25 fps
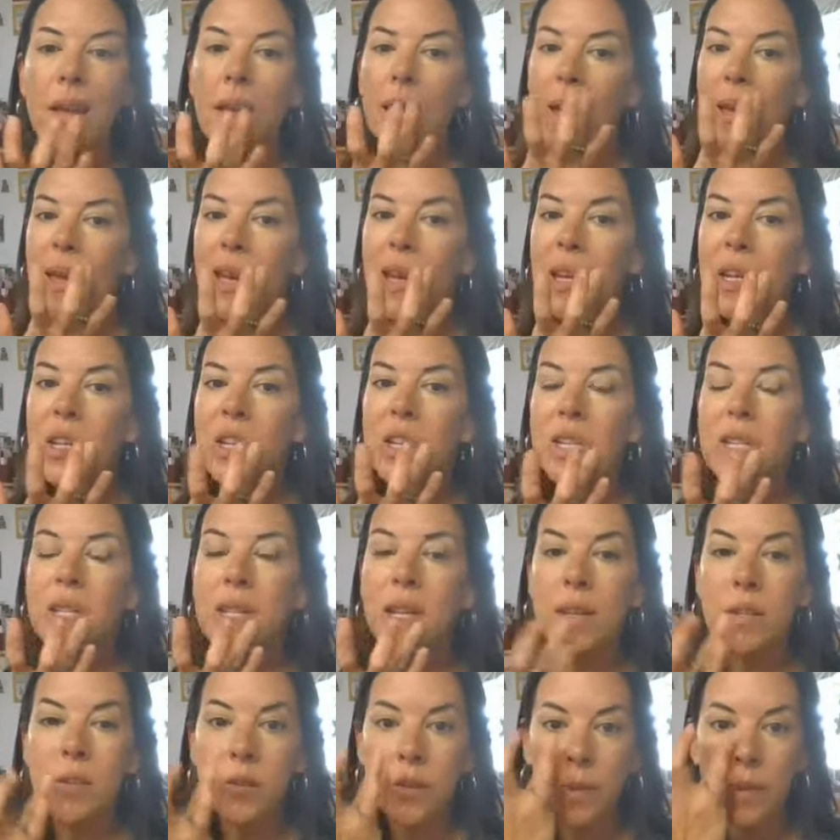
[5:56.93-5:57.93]
and just
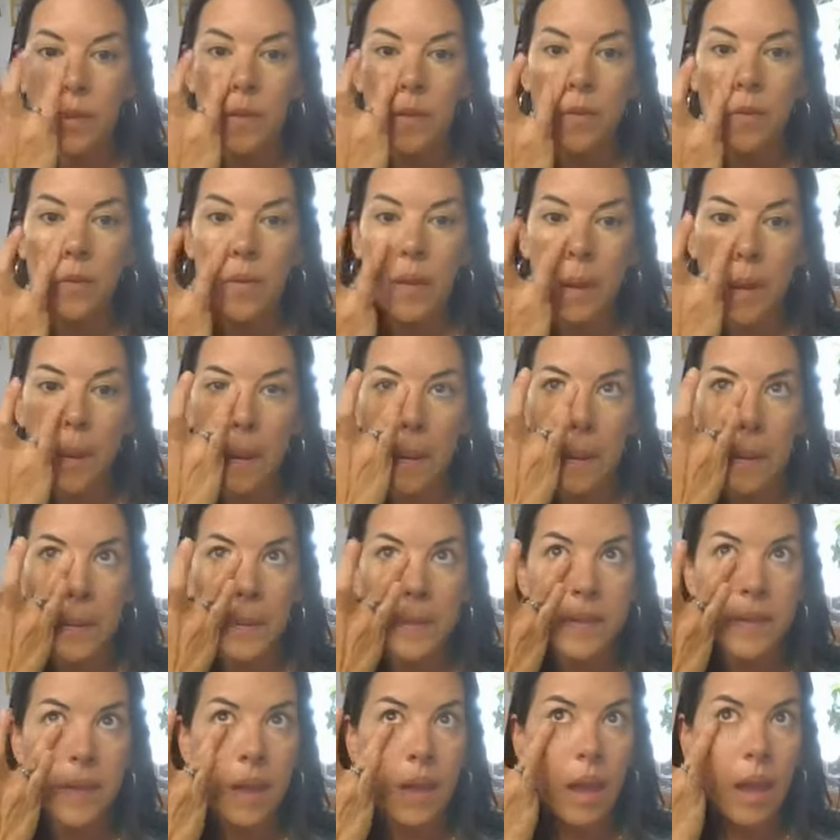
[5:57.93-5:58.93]
touch with your
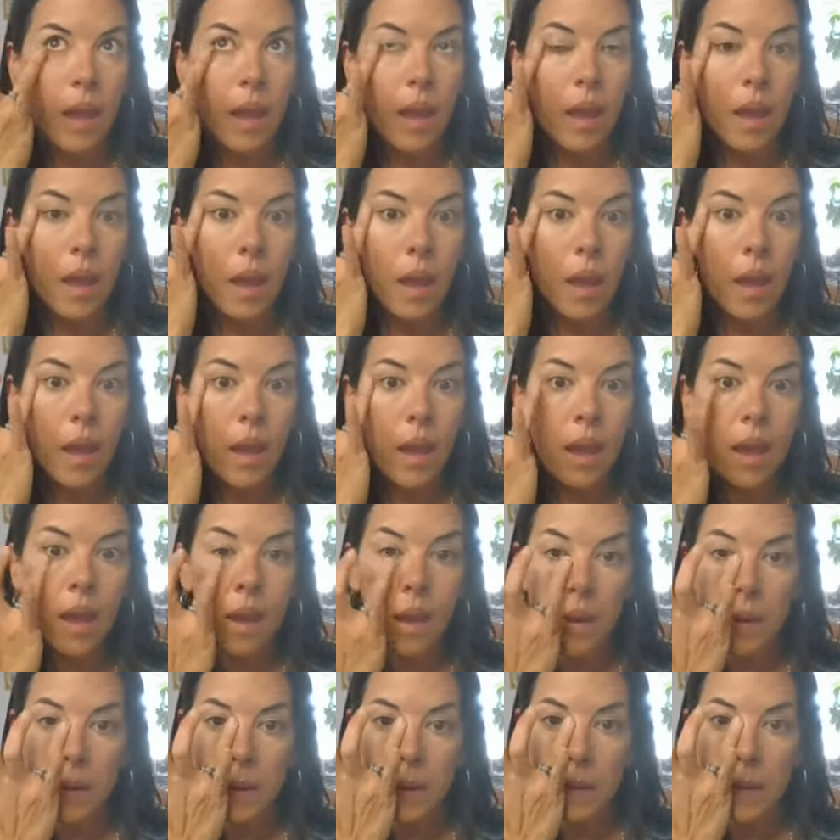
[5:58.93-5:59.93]
fingers
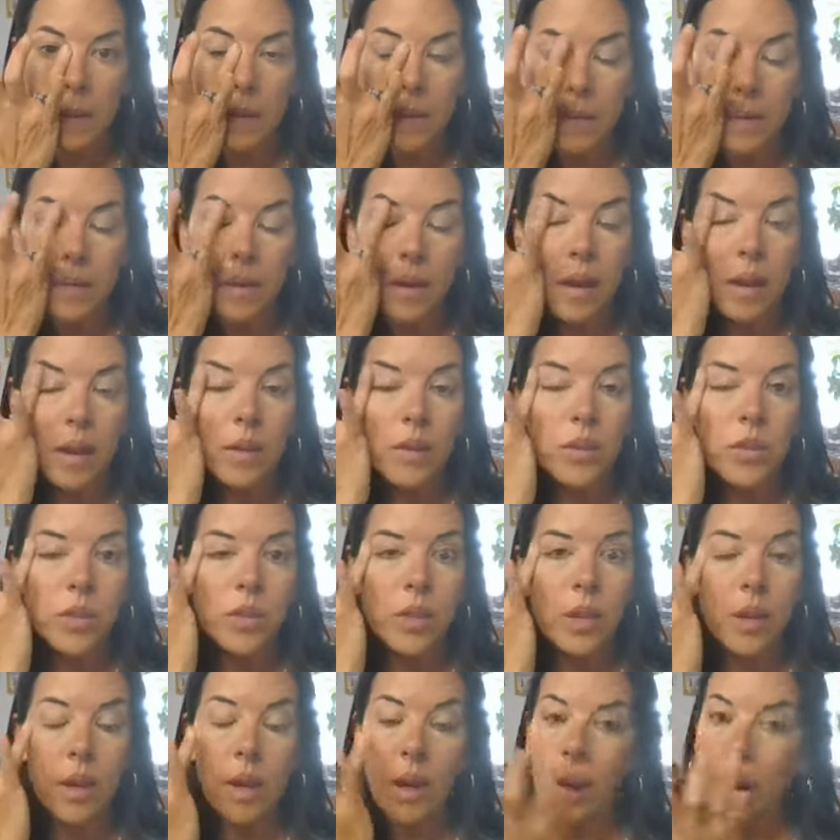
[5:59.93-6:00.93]
and
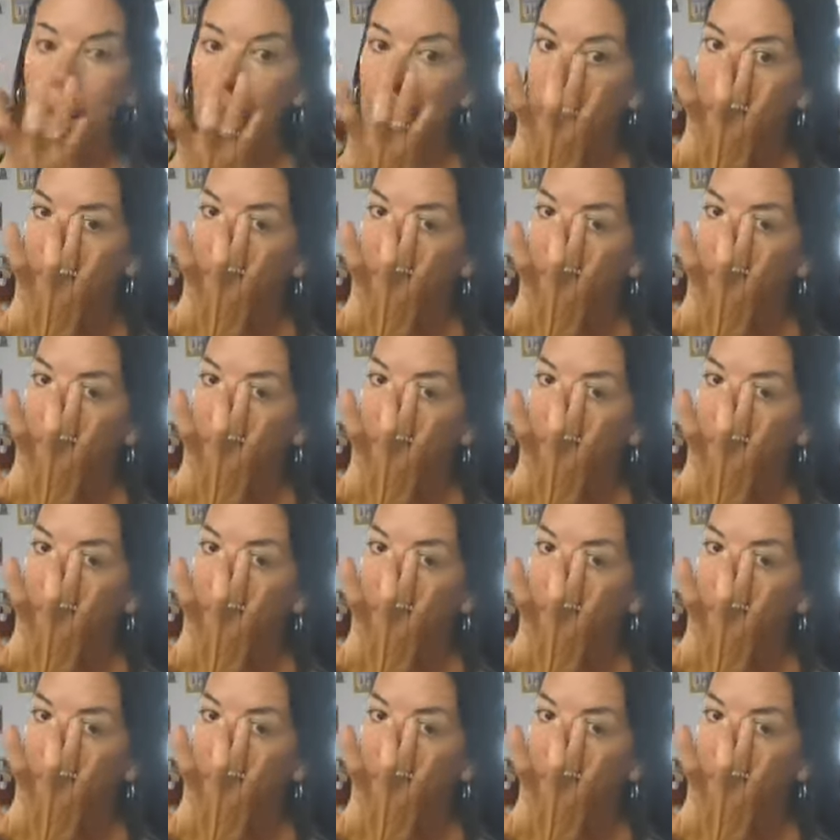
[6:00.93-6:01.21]
touch up.